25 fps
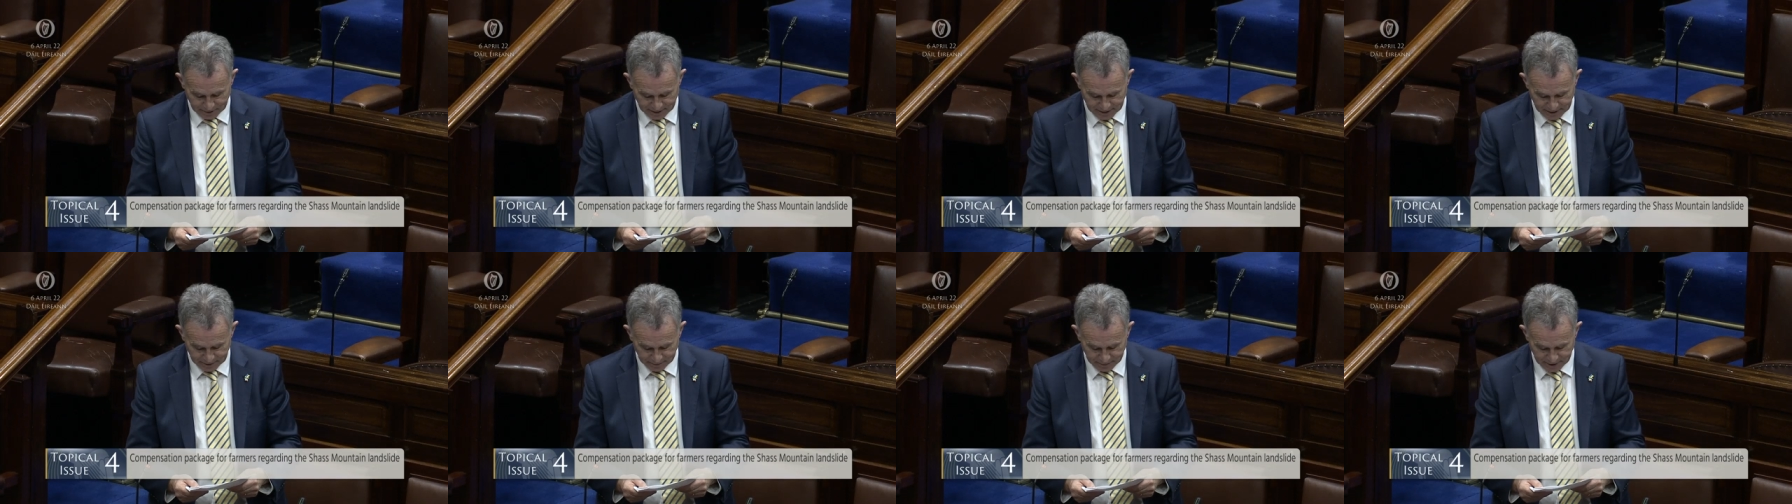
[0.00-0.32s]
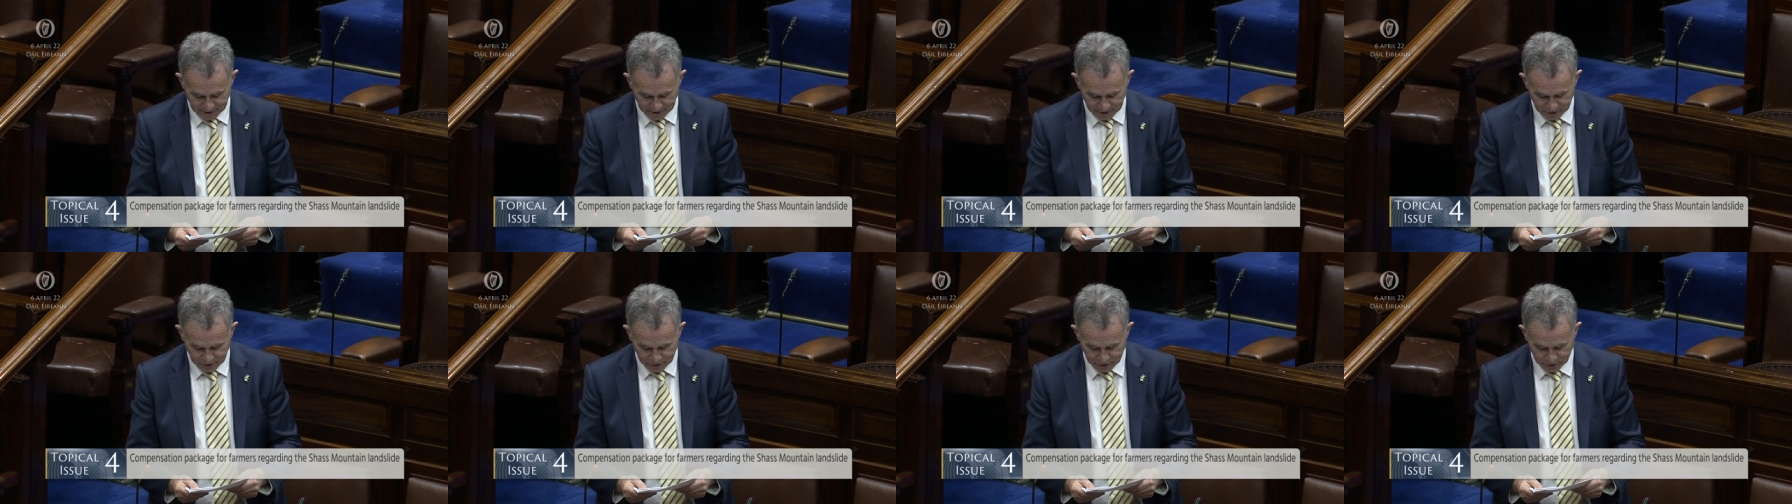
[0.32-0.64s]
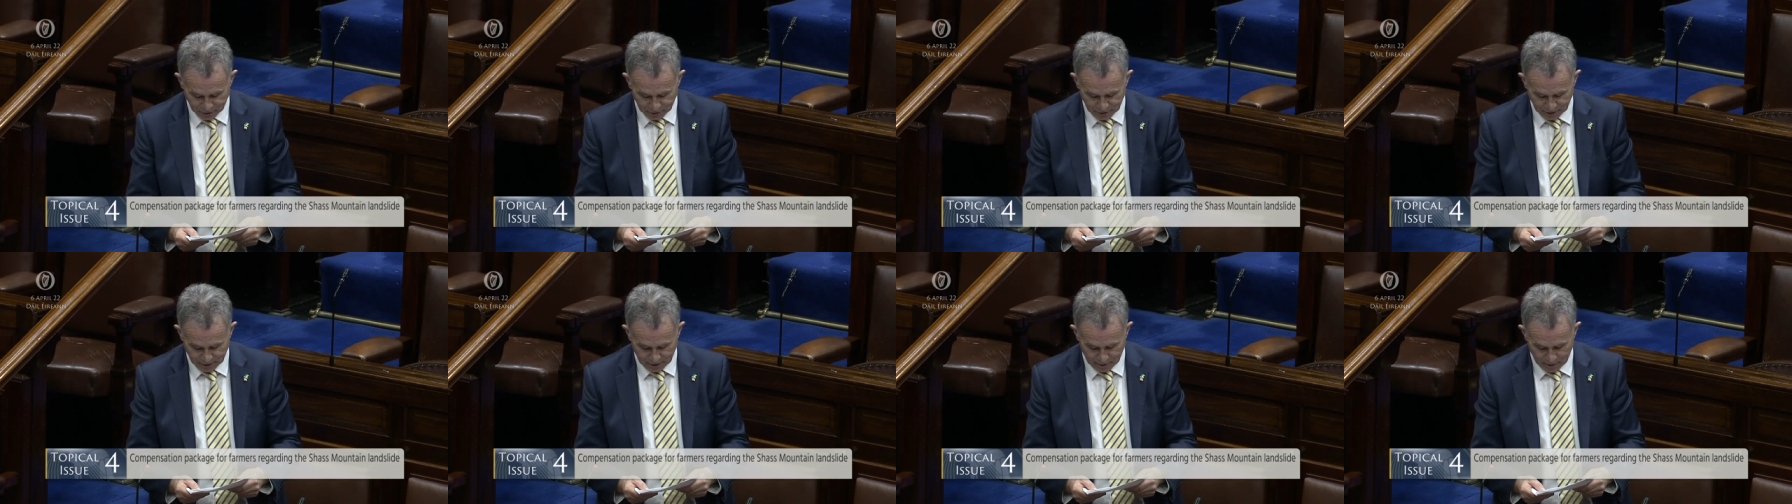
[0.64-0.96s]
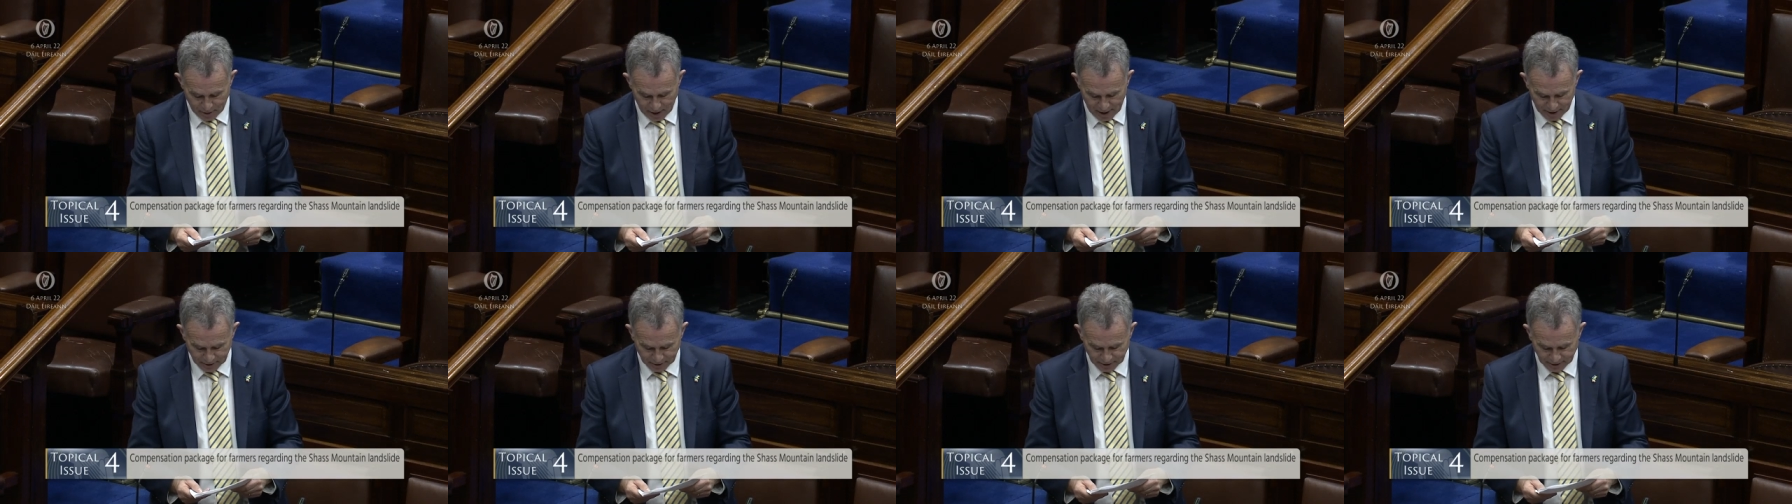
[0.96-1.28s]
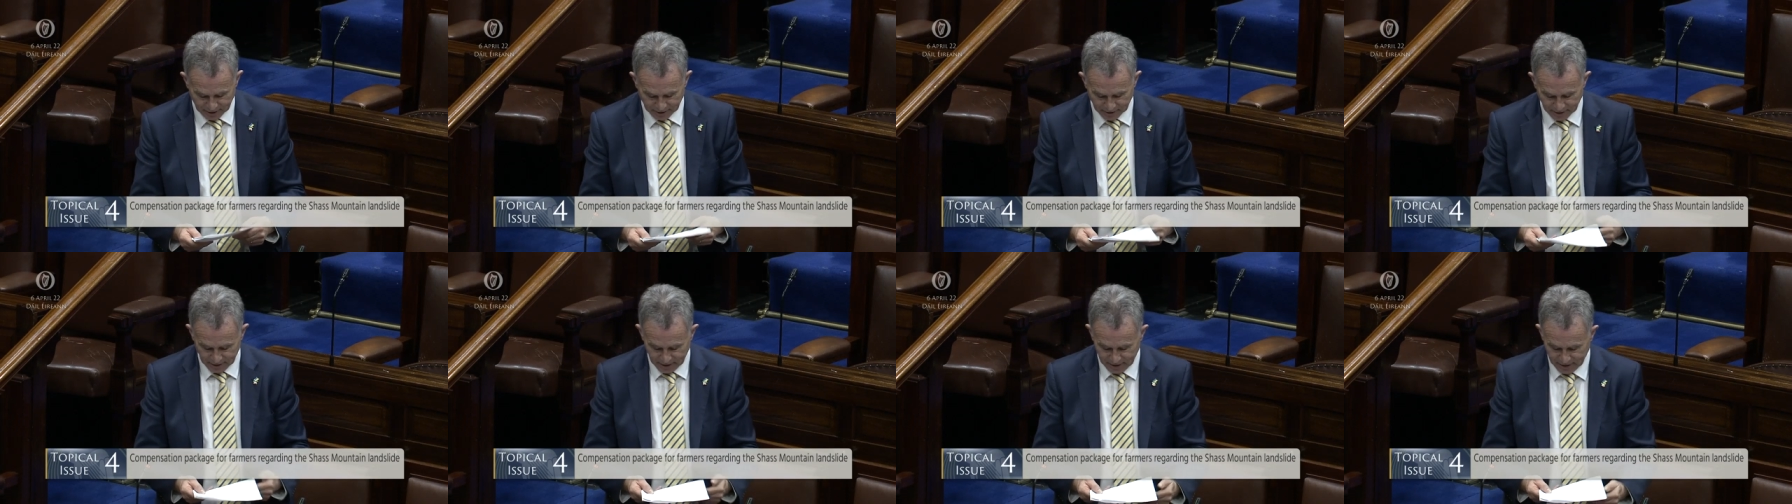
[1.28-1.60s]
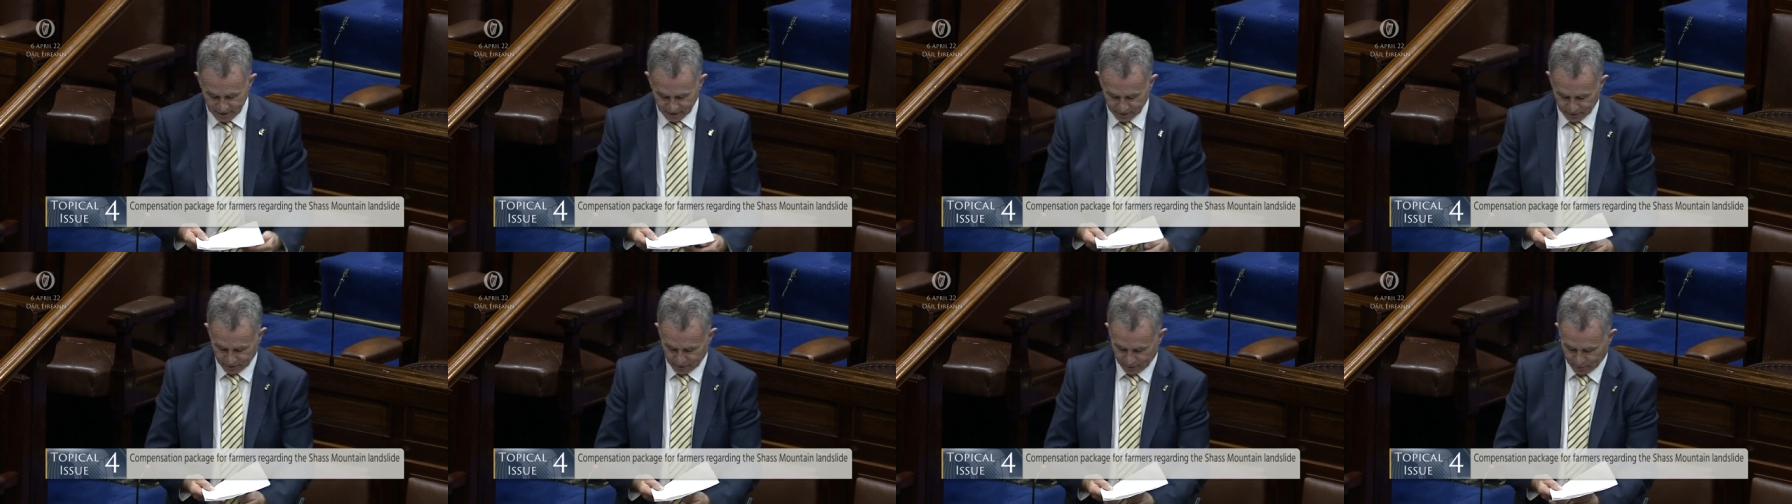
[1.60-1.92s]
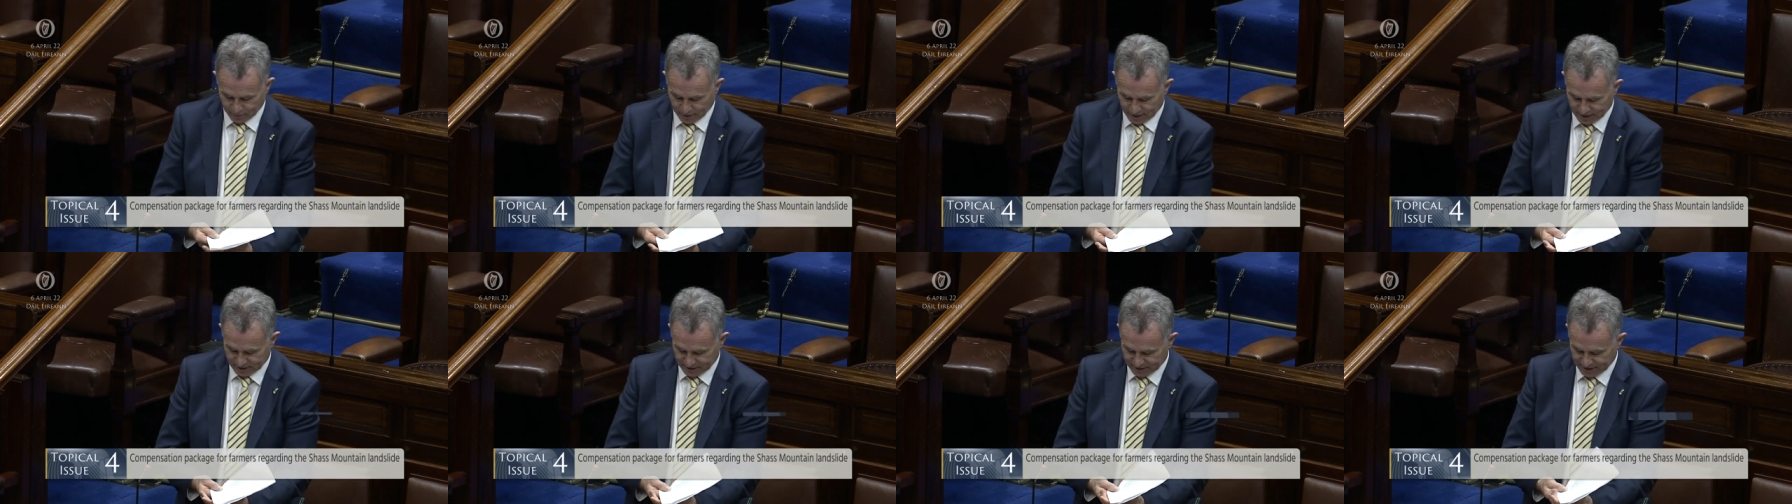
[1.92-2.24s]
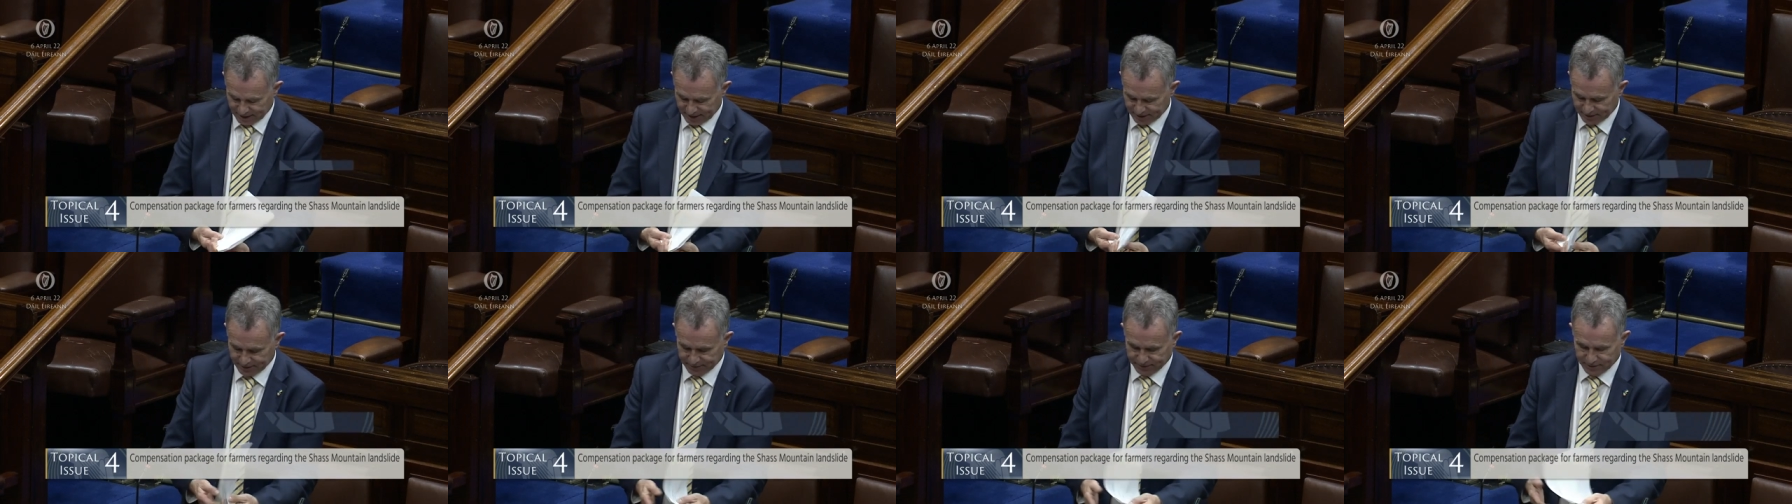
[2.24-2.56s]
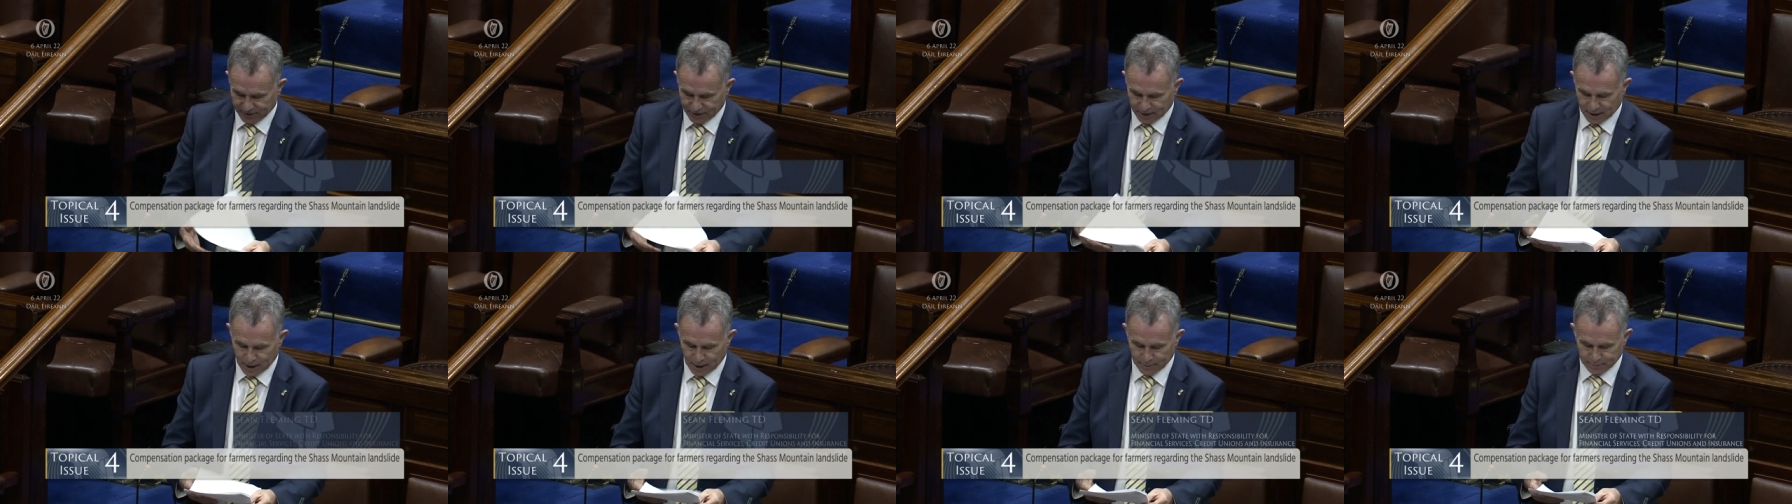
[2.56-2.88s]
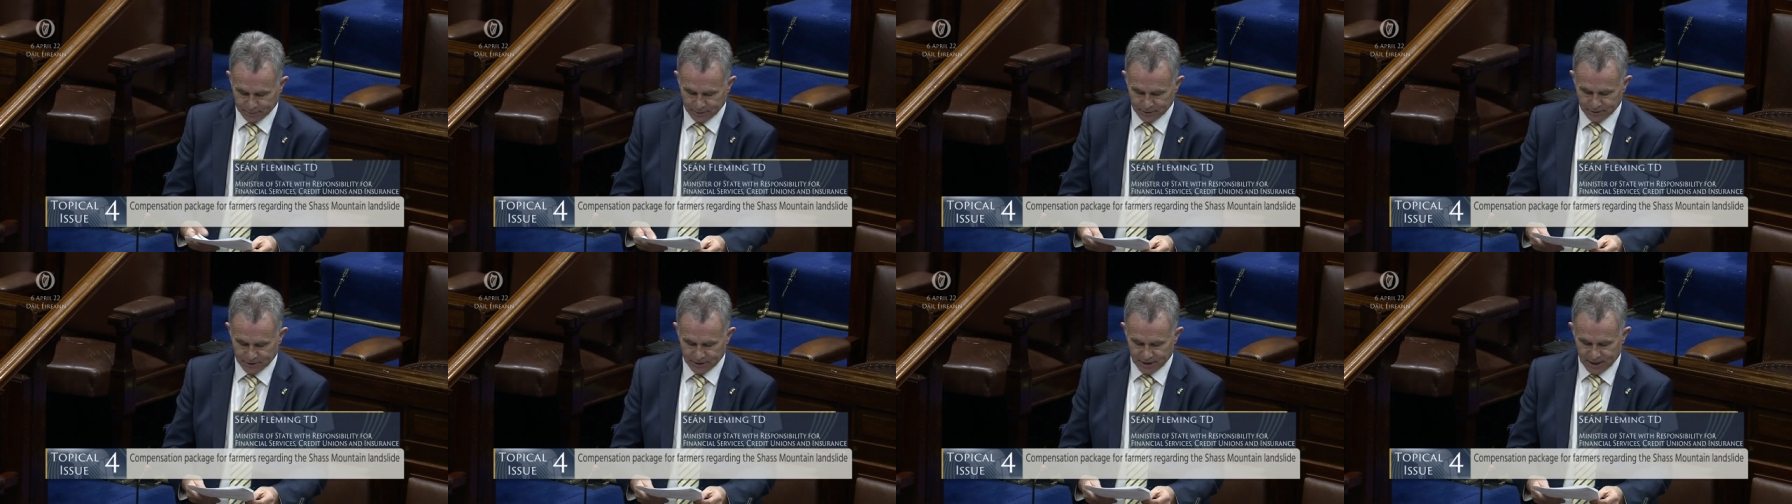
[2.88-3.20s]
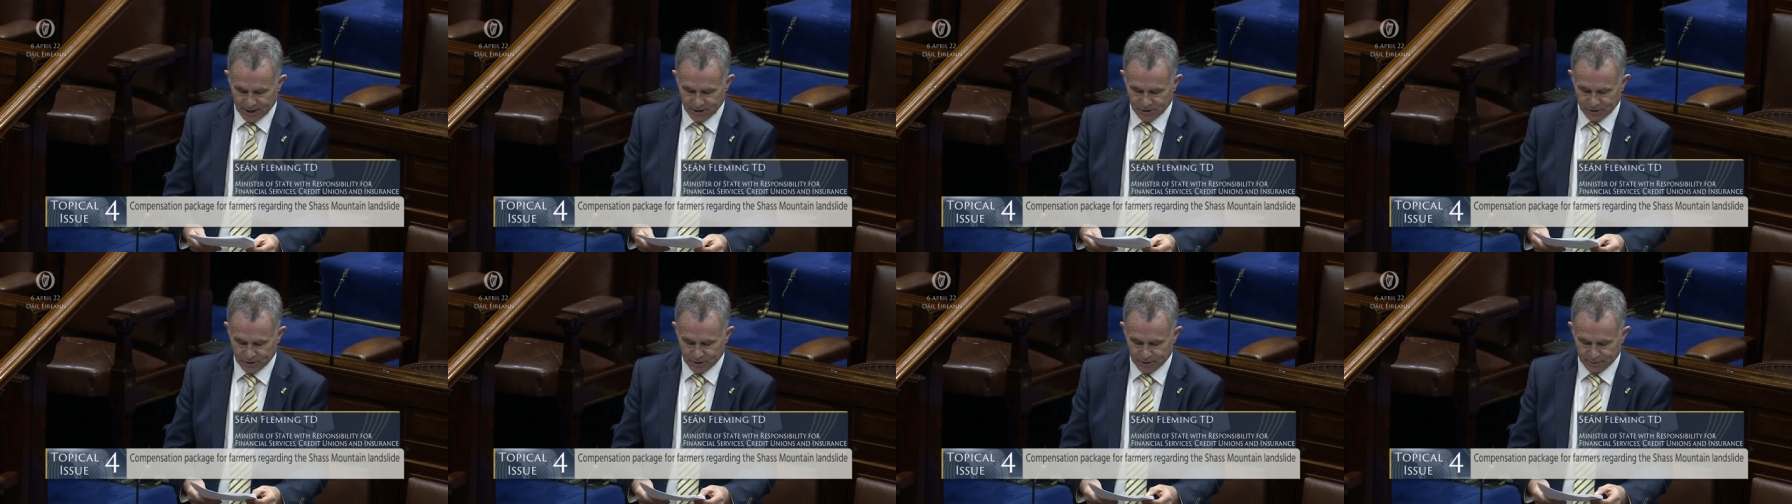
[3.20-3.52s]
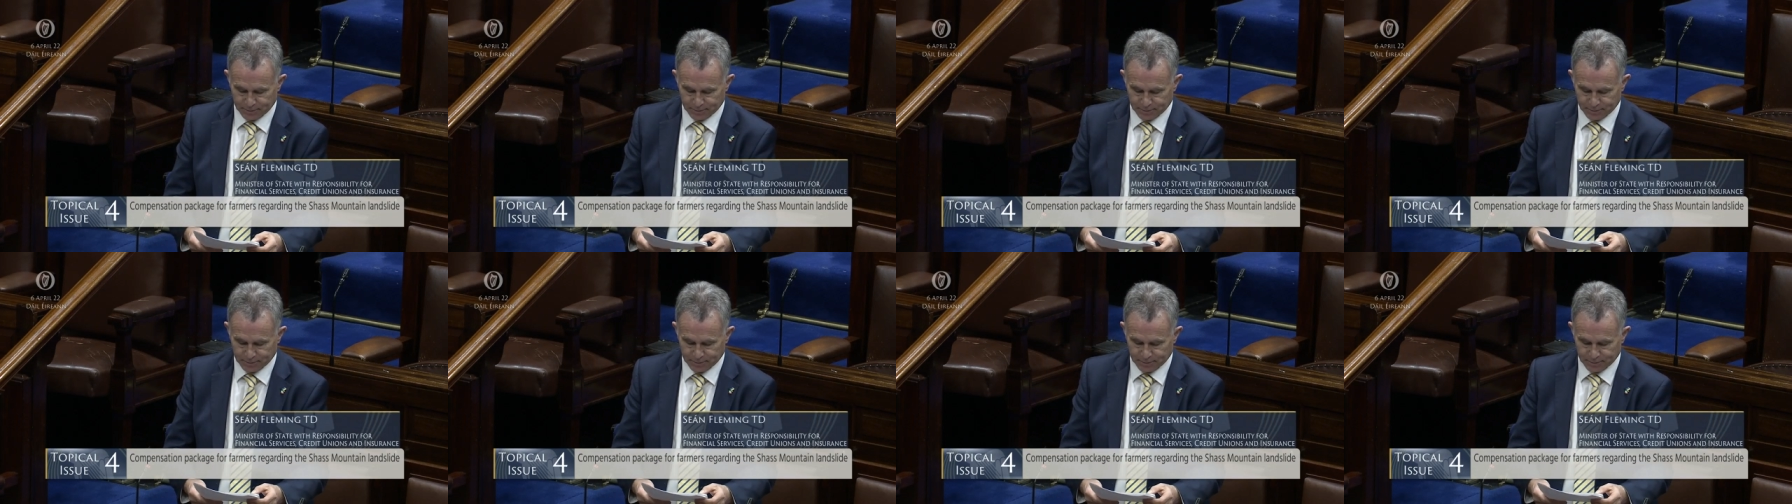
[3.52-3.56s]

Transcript: Expenditure regarding the required sanction for compensation.